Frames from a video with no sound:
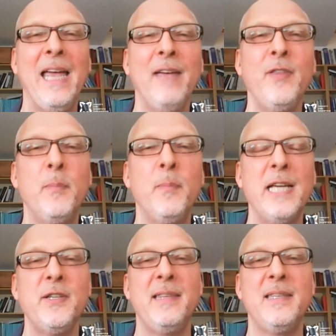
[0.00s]
I have the
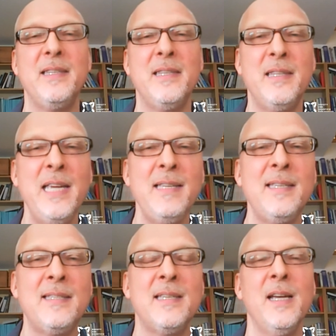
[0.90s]
impression that
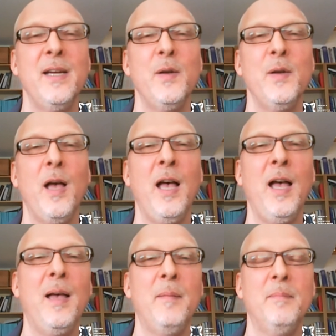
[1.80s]
this
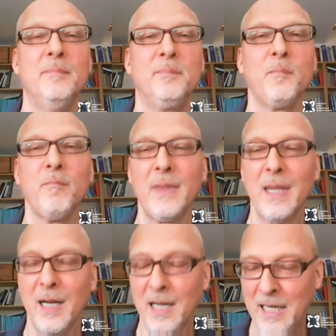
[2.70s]
um,
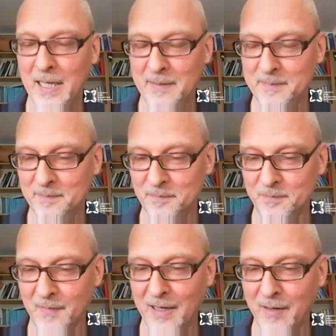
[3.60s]
um
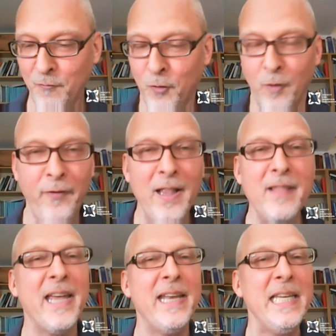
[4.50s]
fulfill
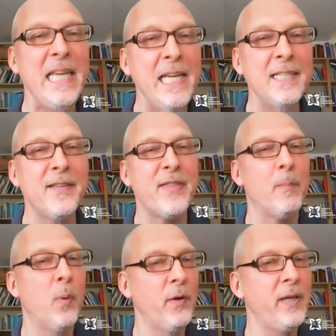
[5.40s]
their need, their
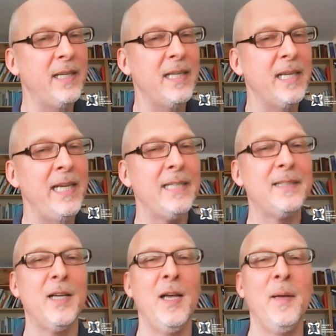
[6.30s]
bonding need,
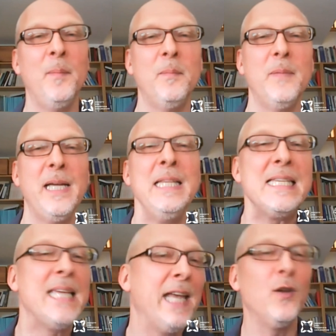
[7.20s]
um,
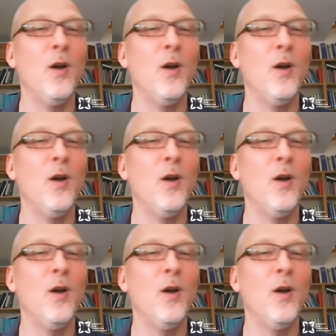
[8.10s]
instead